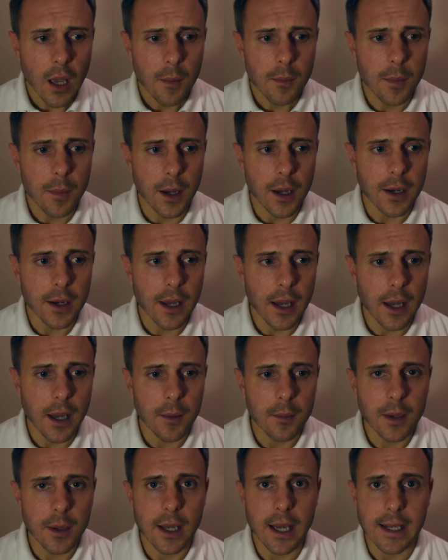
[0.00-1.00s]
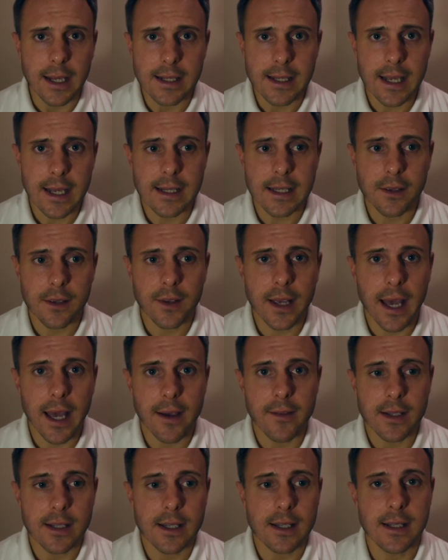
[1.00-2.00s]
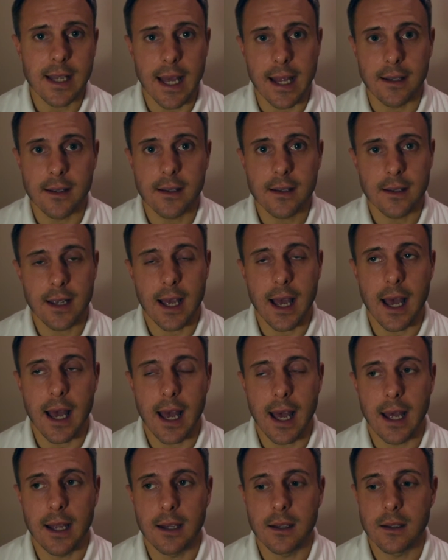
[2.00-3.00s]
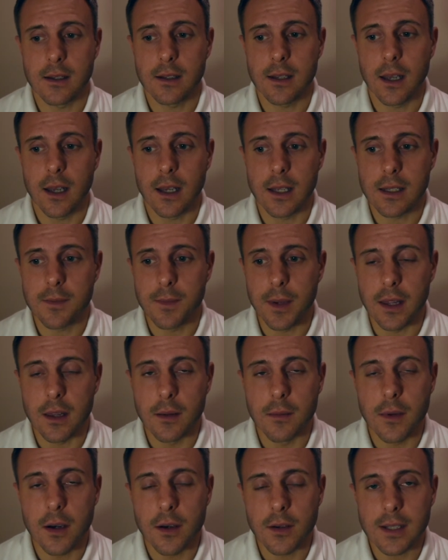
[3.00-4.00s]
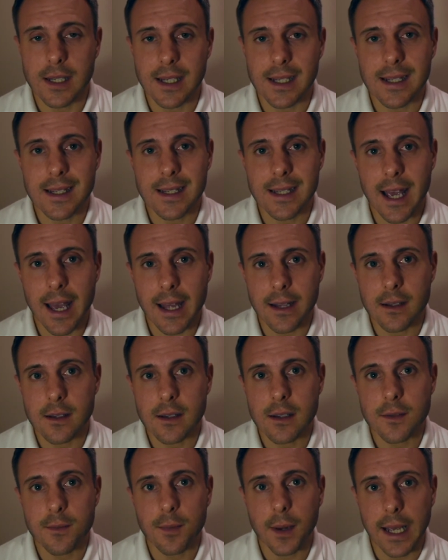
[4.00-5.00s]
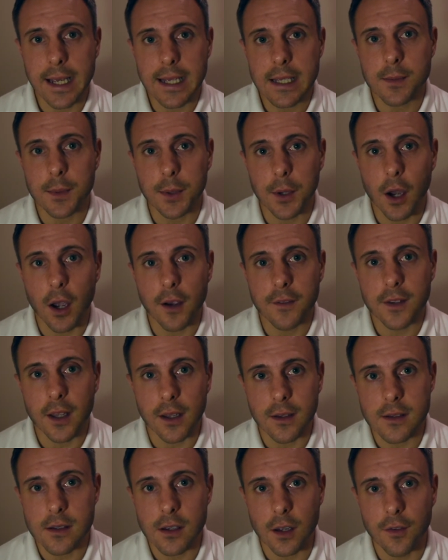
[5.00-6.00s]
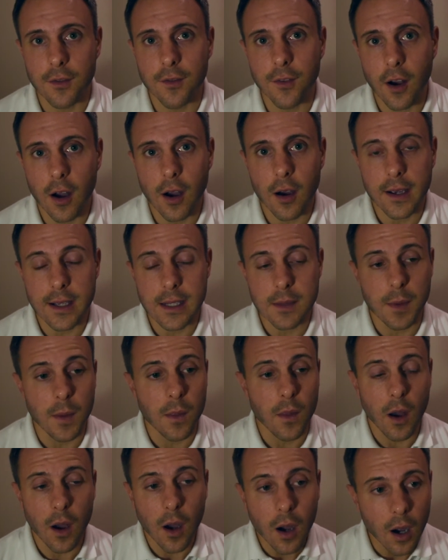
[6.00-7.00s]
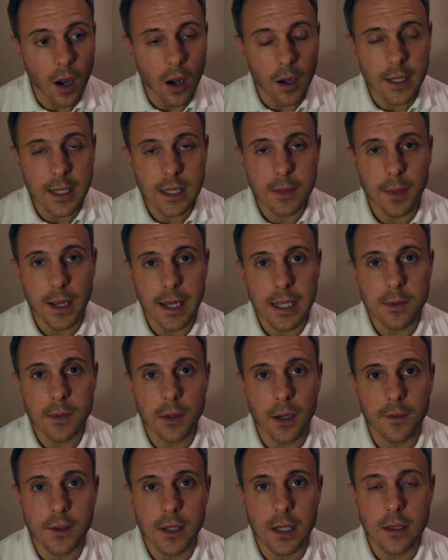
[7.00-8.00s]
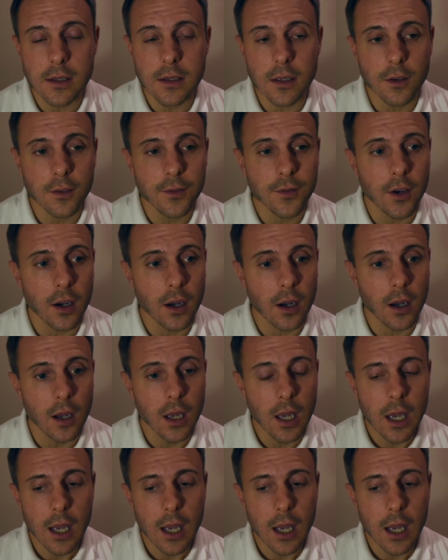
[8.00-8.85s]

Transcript: But intensive care is intense, and it's been the most intense placement I've done so far. It's been the hardest placement I've done so far.